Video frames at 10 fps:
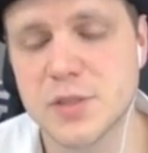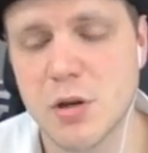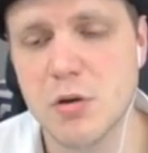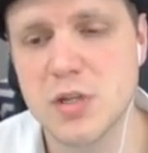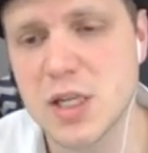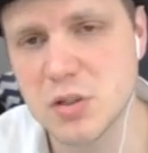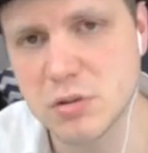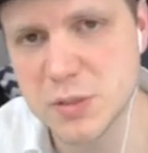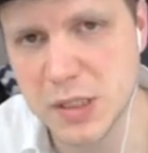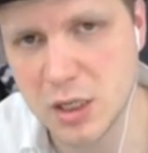So O D's
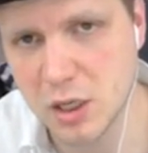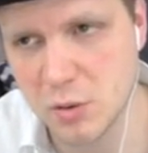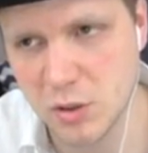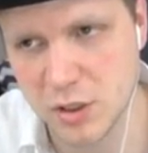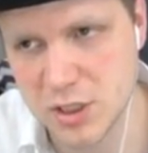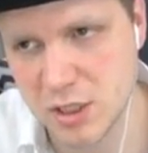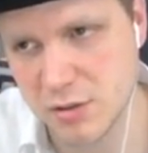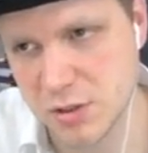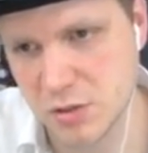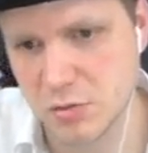always been kind of one of those
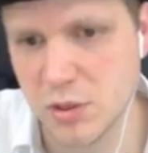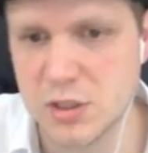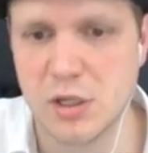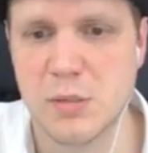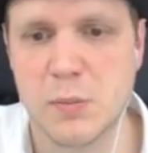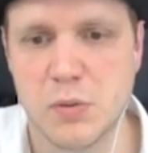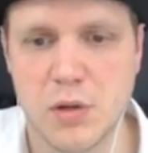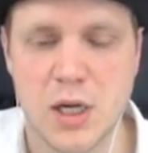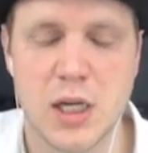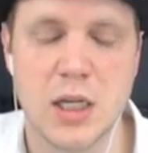heroes who's always going to be
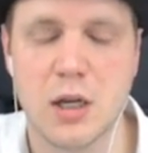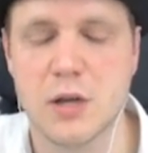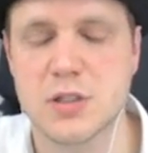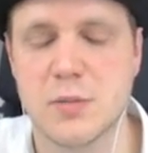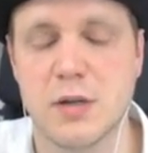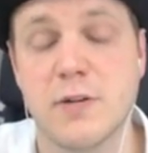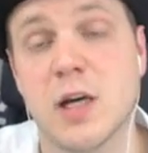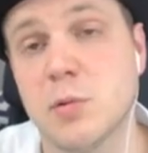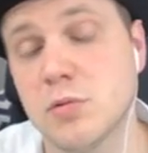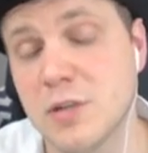pretty close to meta viable.